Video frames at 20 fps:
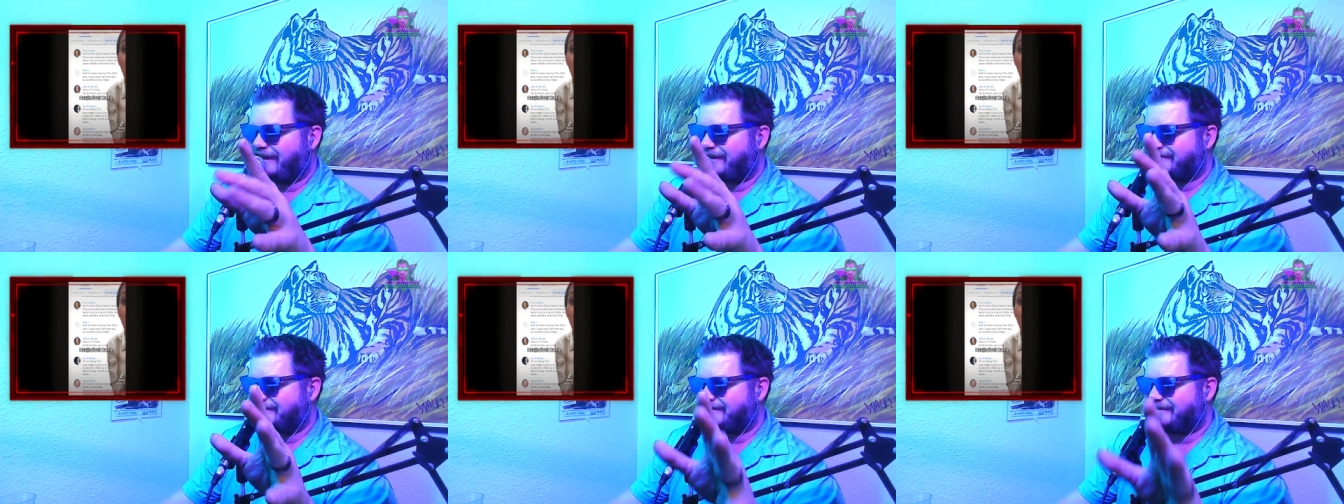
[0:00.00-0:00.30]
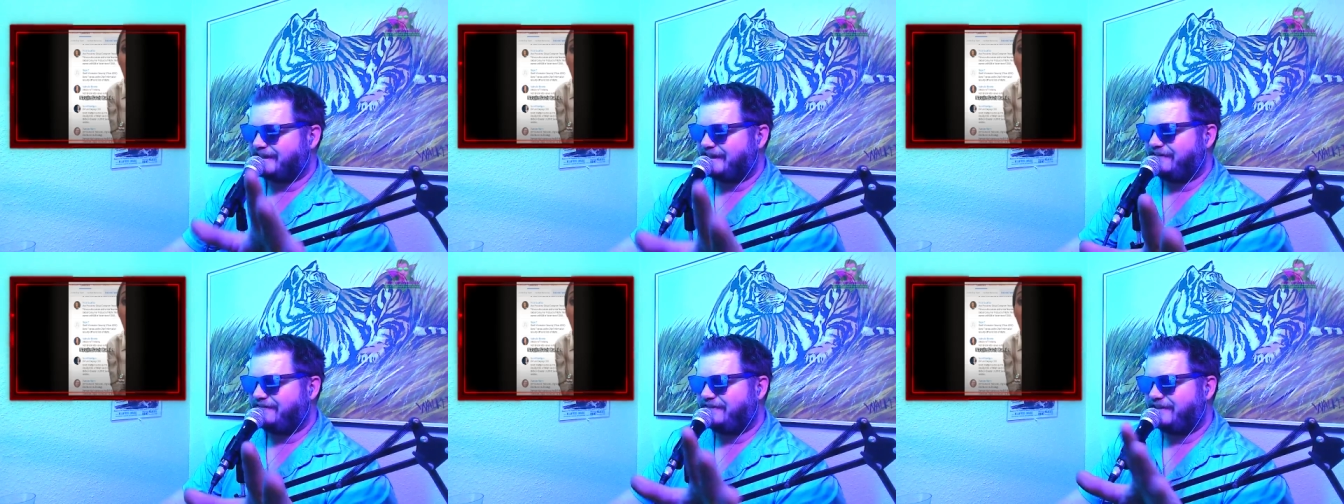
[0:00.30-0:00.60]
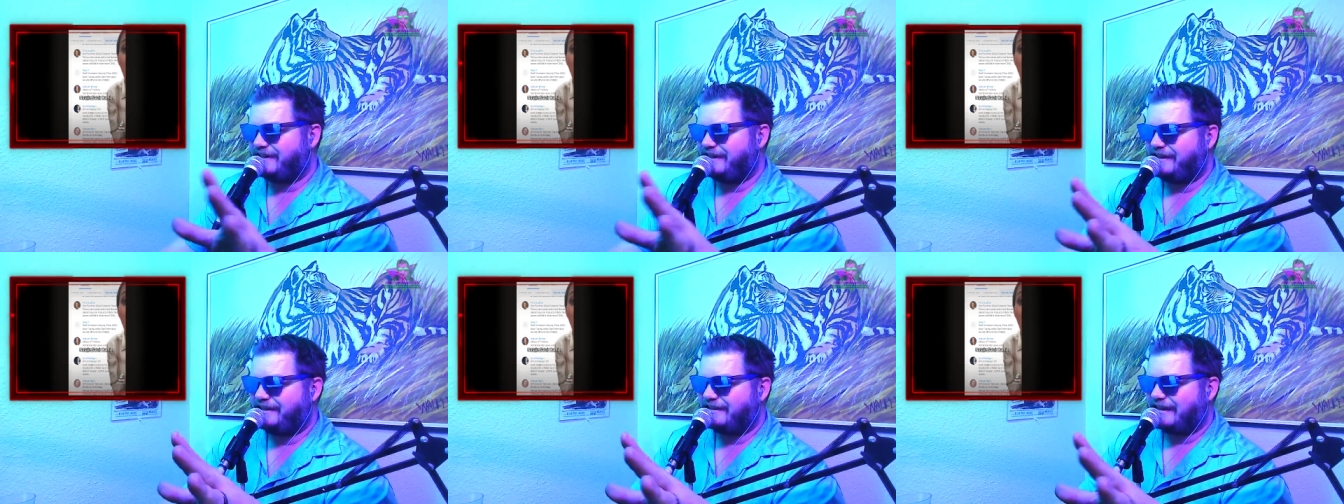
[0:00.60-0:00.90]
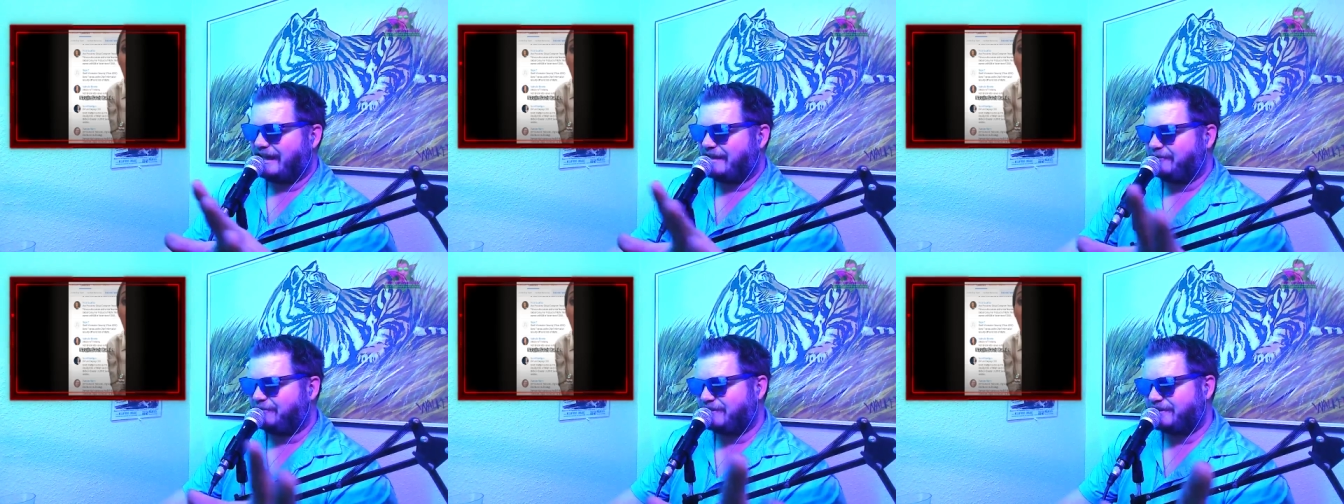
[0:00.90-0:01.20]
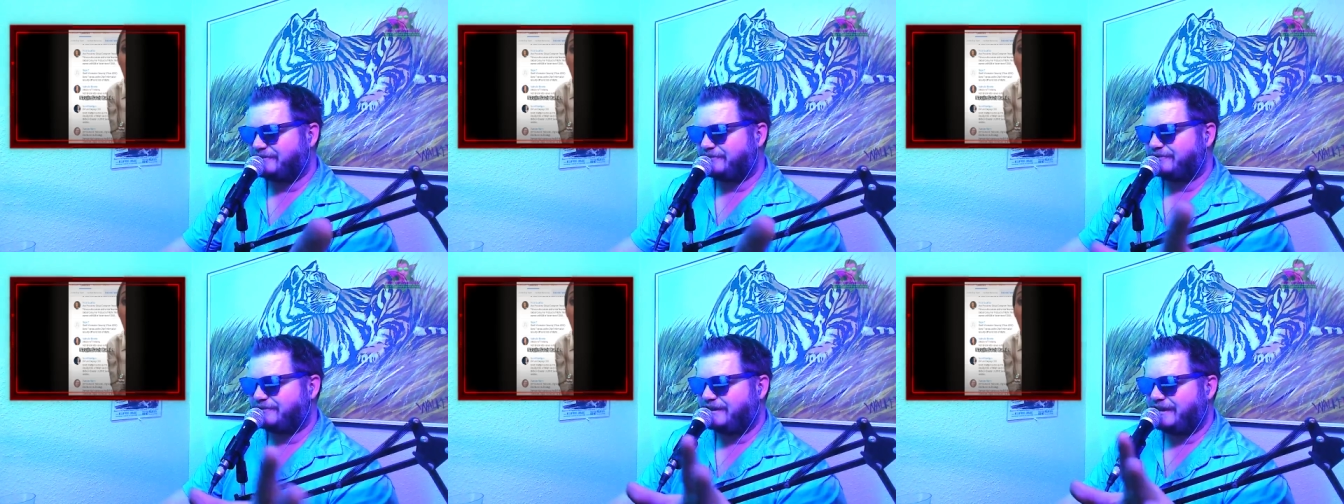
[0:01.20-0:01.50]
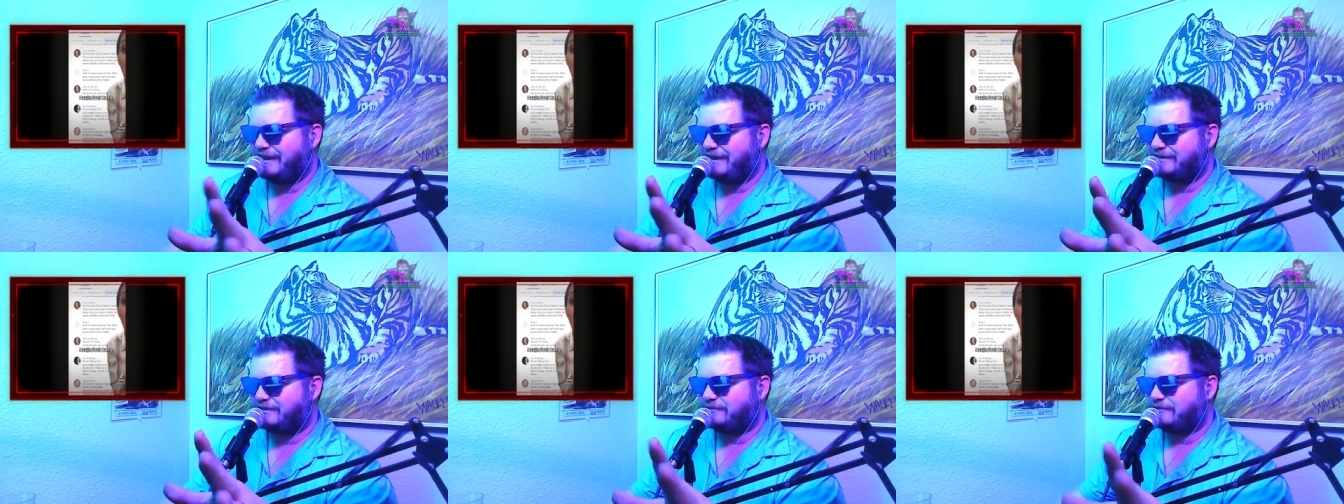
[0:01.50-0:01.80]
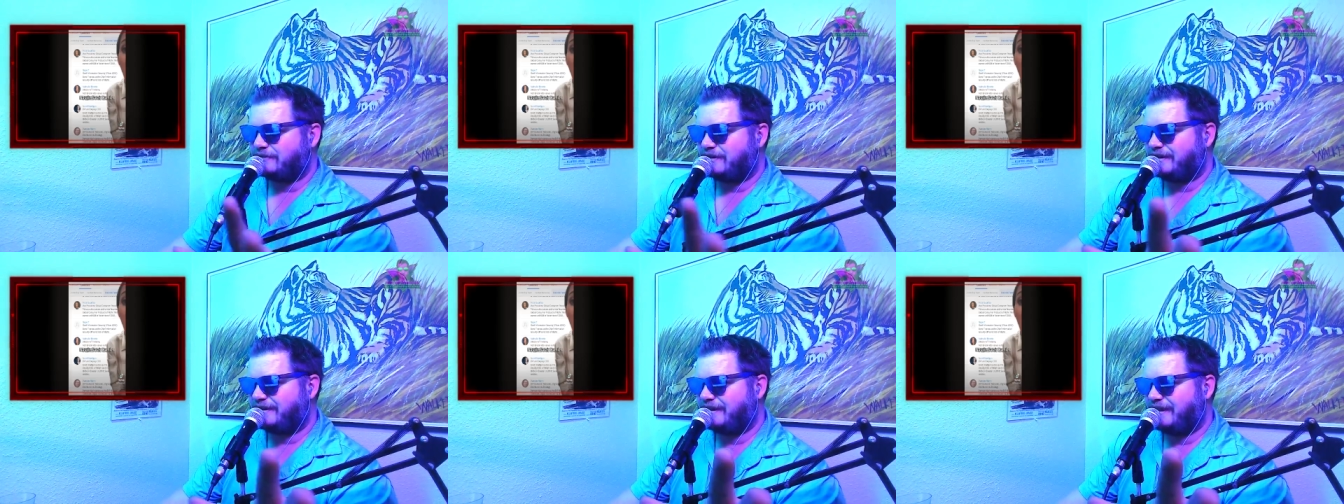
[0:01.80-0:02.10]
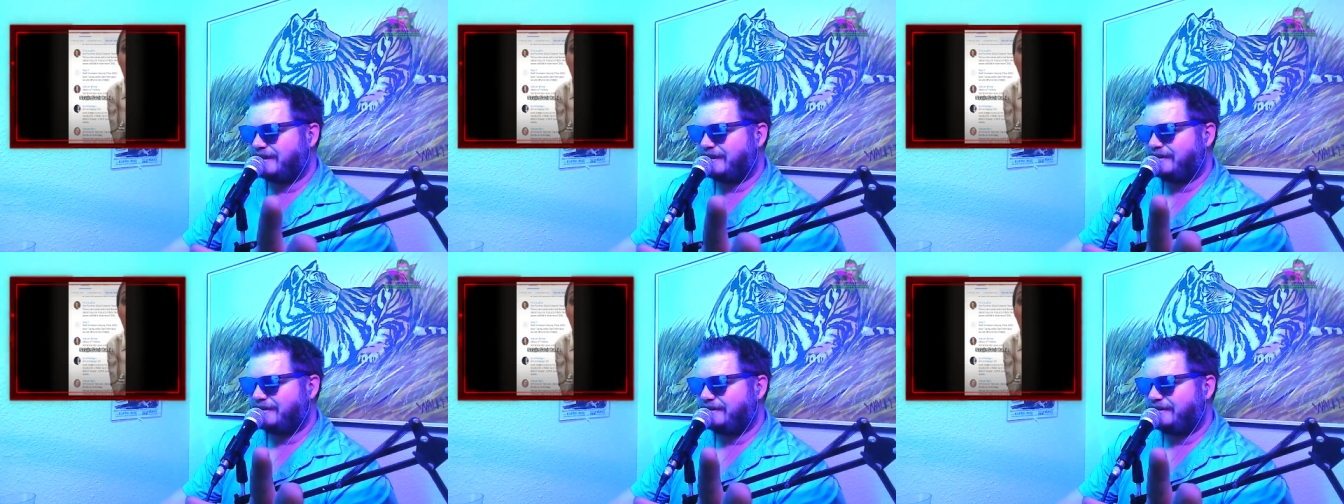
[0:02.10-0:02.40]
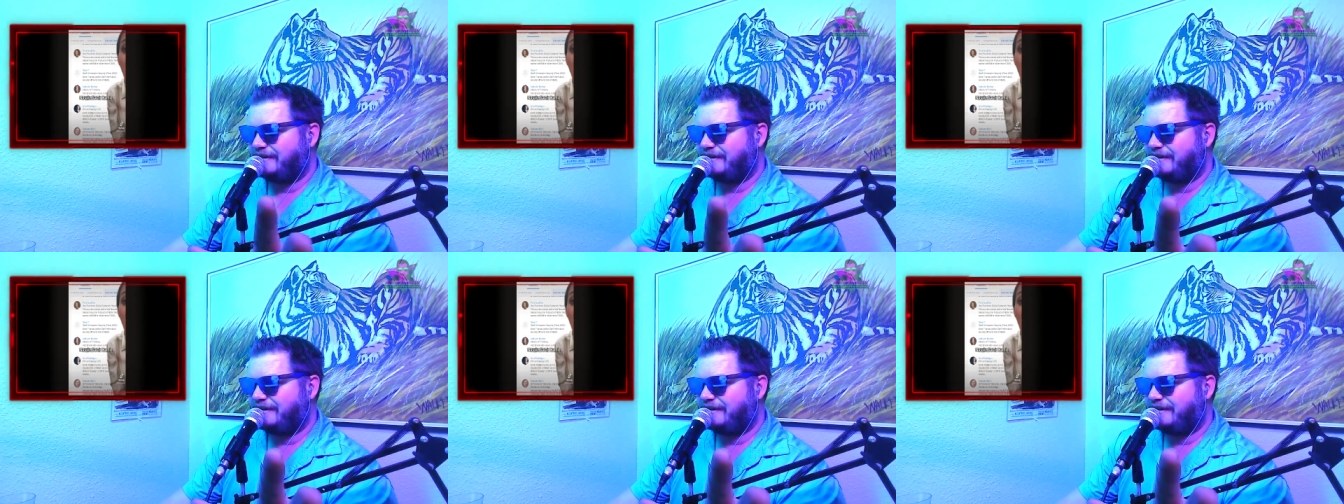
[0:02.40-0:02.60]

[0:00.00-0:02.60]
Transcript: Steve T, like Mr. T sort of thing.